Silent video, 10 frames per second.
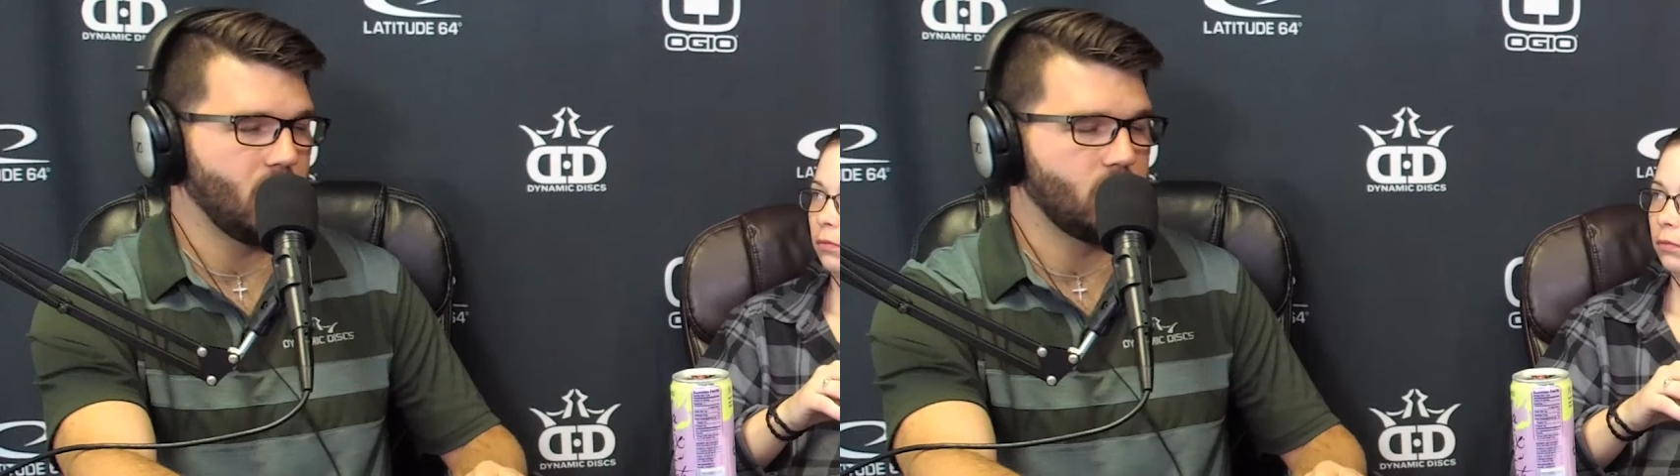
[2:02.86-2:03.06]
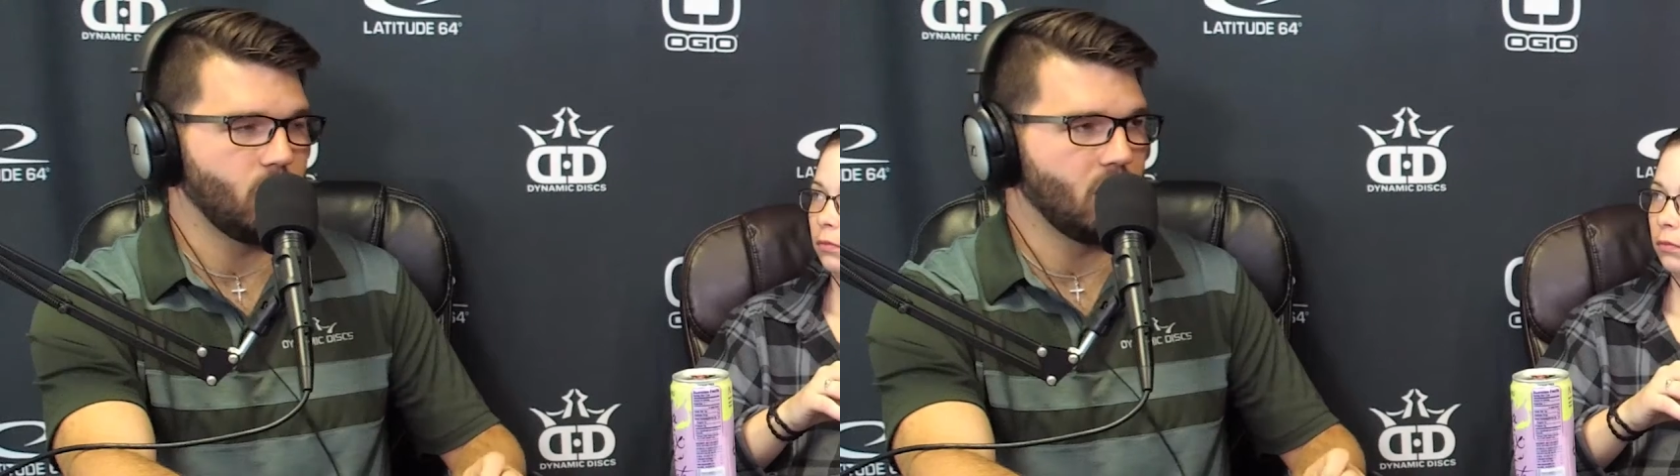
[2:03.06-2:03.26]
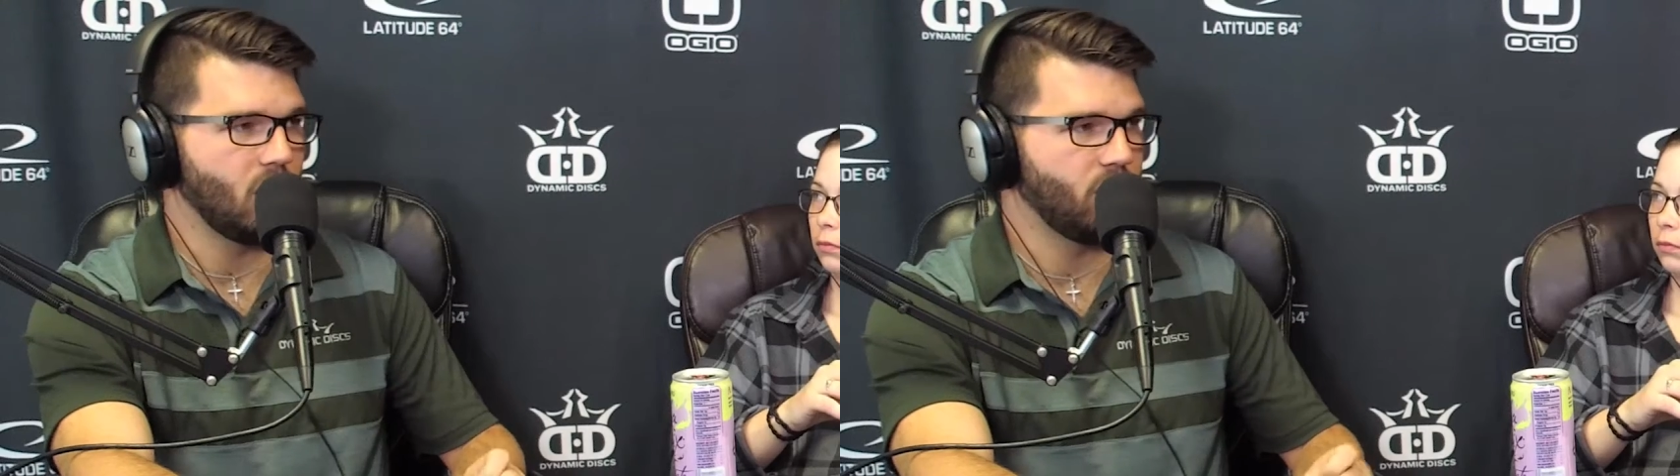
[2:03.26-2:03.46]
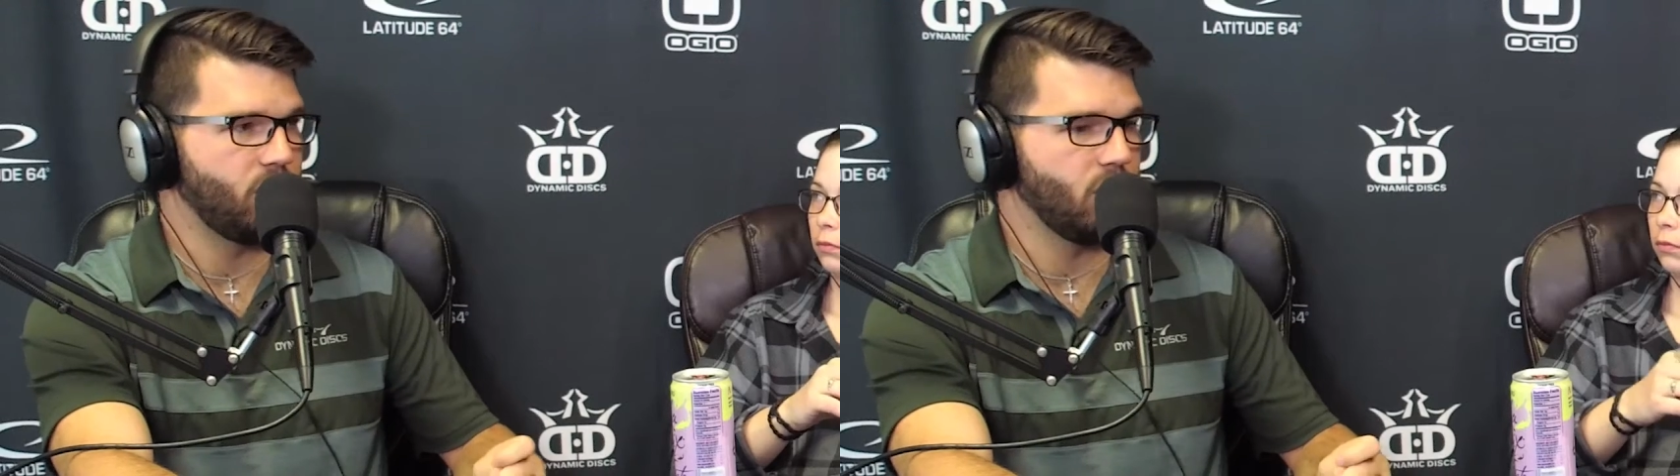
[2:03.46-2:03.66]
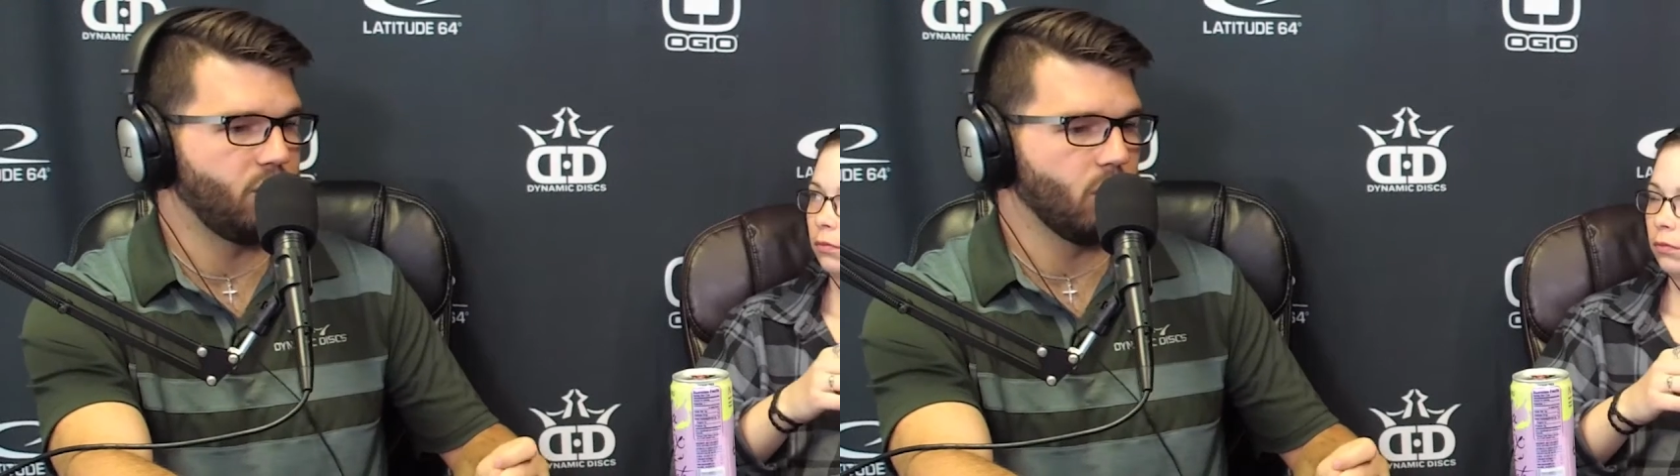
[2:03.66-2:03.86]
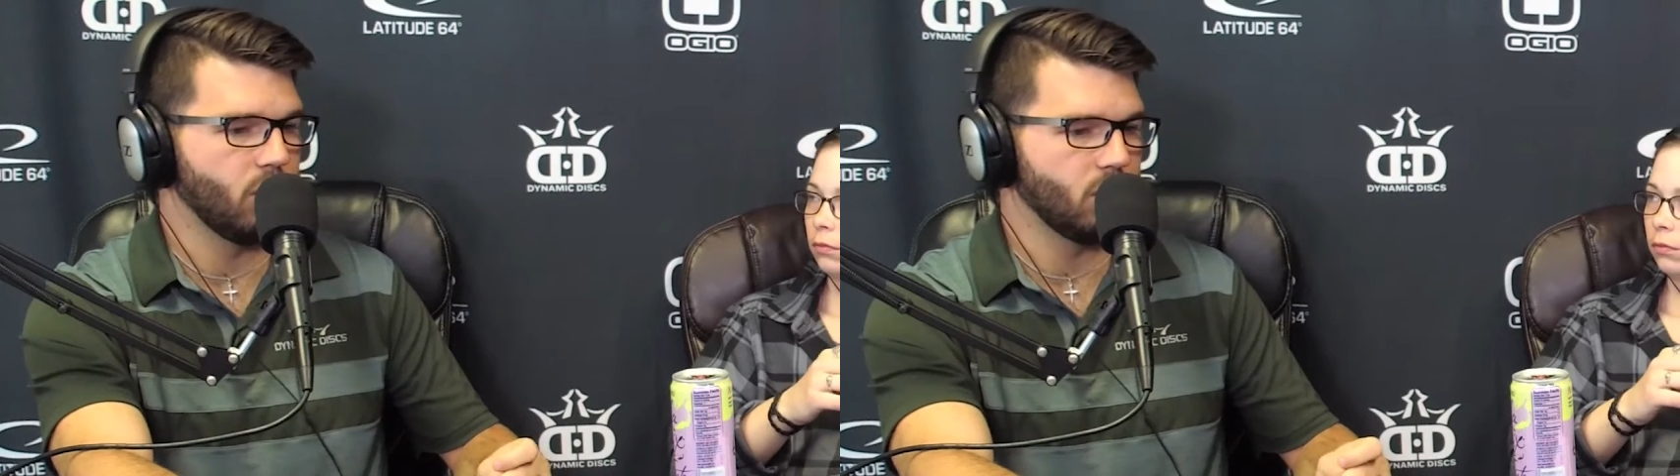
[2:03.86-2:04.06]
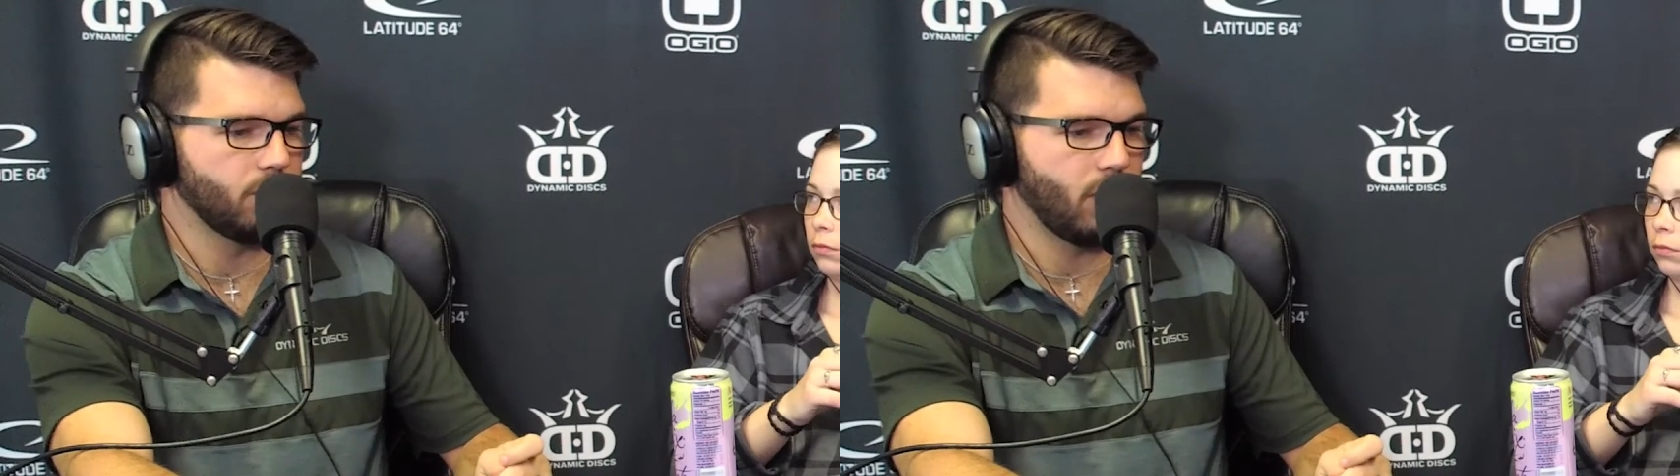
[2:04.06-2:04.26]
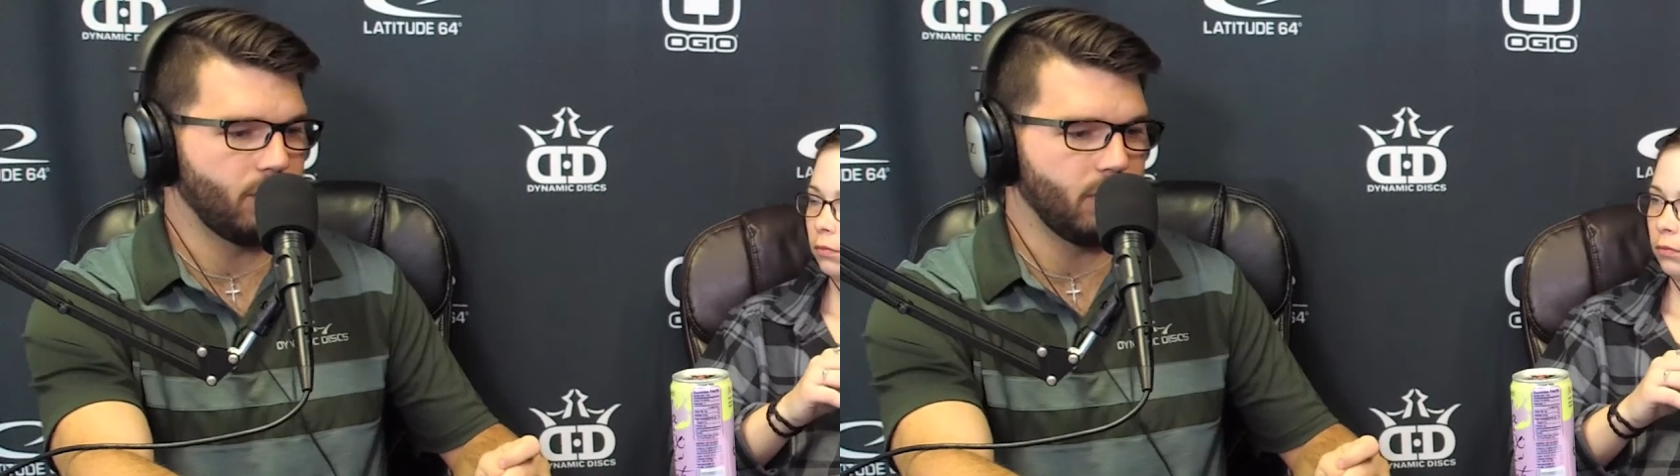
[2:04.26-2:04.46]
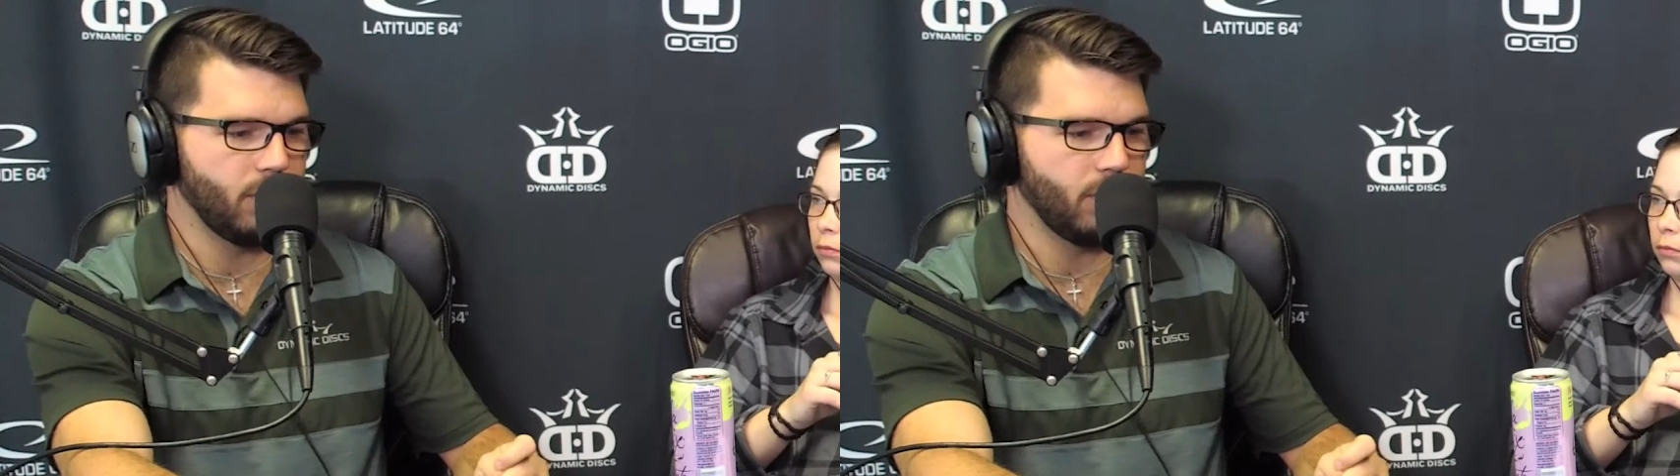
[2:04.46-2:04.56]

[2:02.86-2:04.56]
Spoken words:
think swinging that foot forward is a problem.